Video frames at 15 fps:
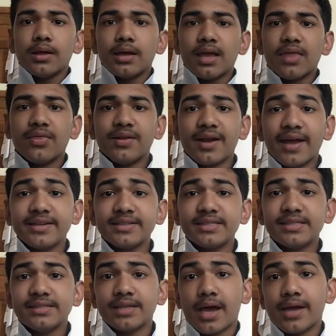In the
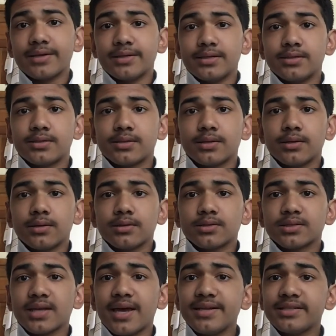1990s,
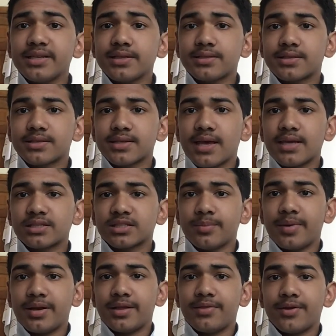scientists
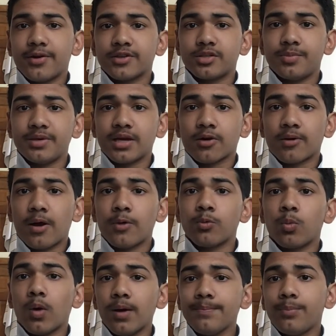estimated there to be around
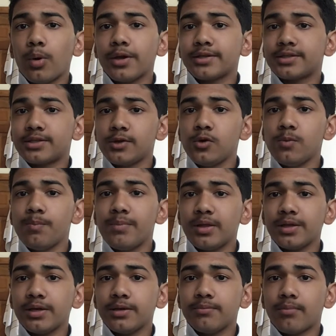1.2
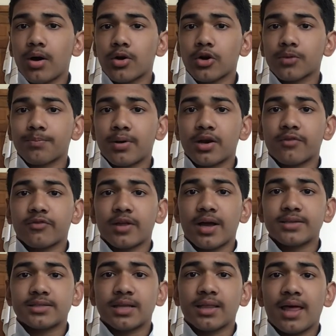million monarch
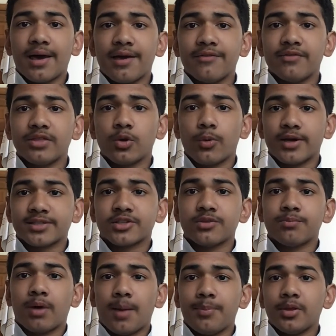butterflies alive in the western
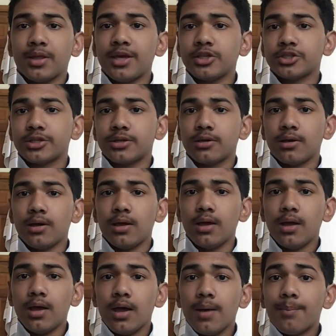population,
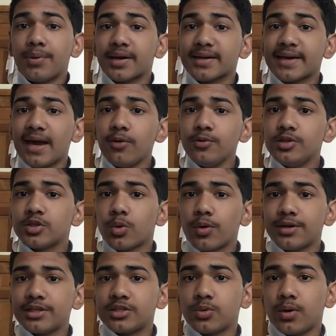but a count in
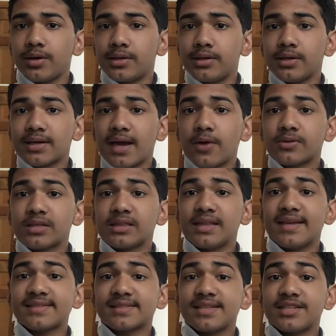2020 counted
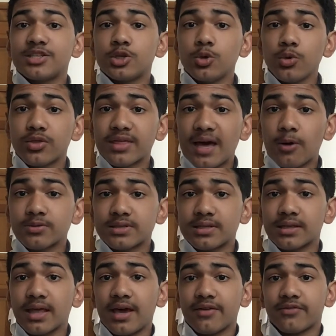less than 2,000
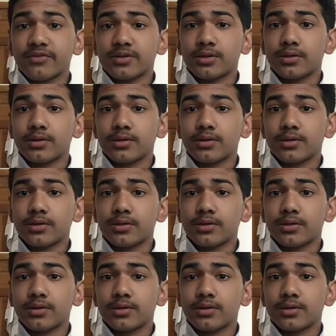left.